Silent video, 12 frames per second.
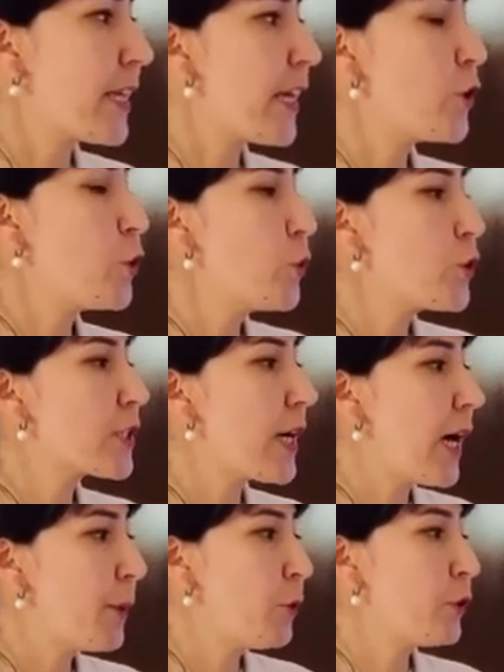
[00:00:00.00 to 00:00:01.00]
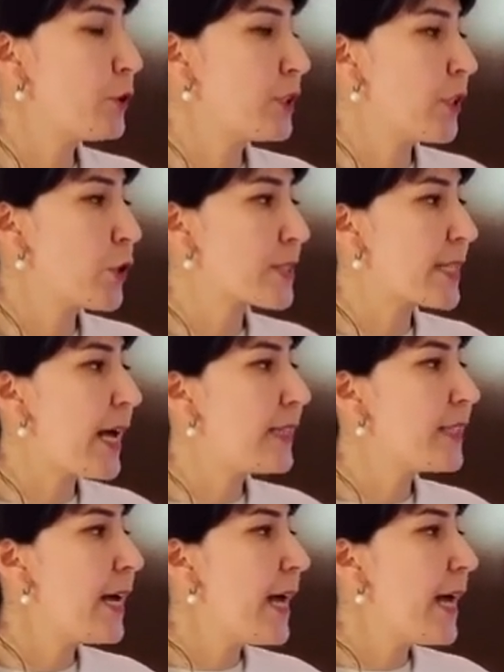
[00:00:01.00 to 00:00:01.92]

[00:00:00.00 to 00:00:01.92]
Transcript: can use carbon dioxide